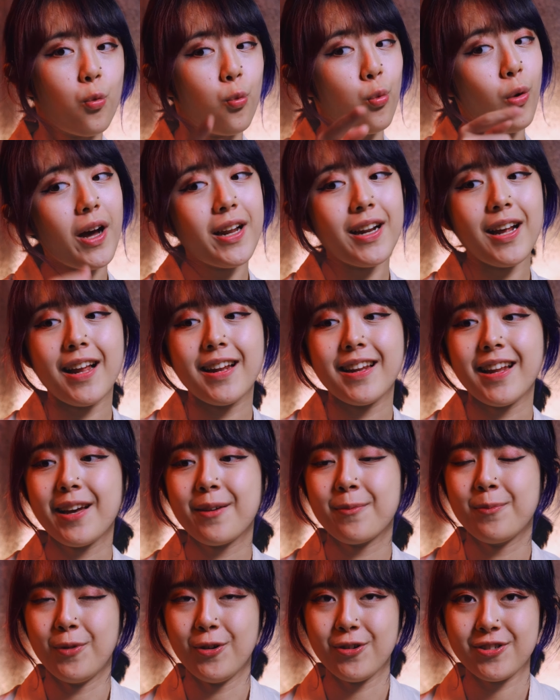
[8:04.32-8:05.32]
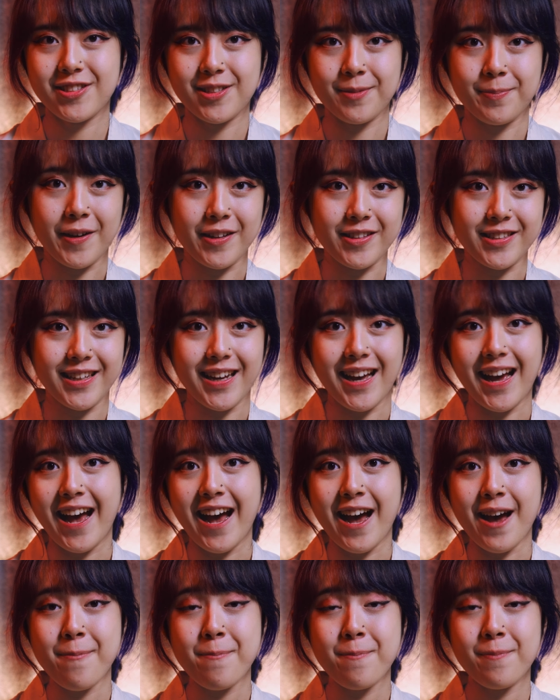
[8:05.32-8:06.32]
What I like most about the
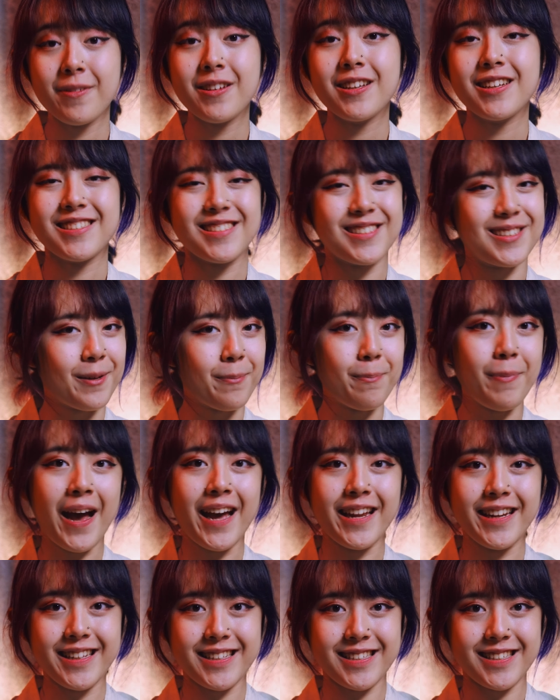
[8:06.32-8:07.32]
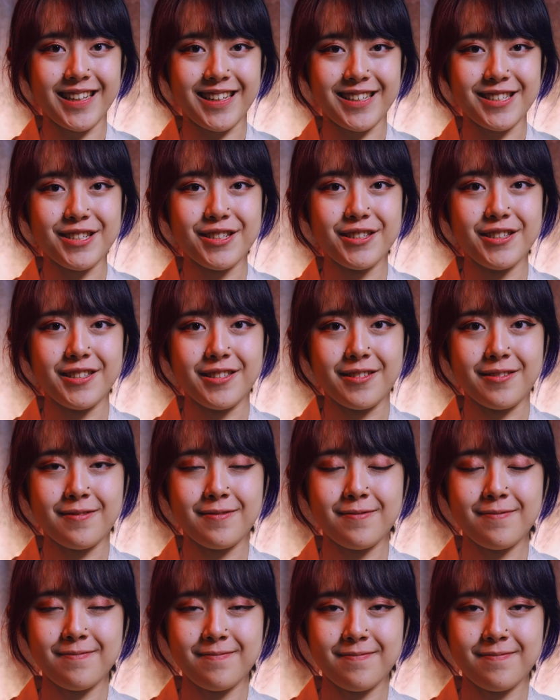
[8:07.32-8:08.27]
app is the panic section.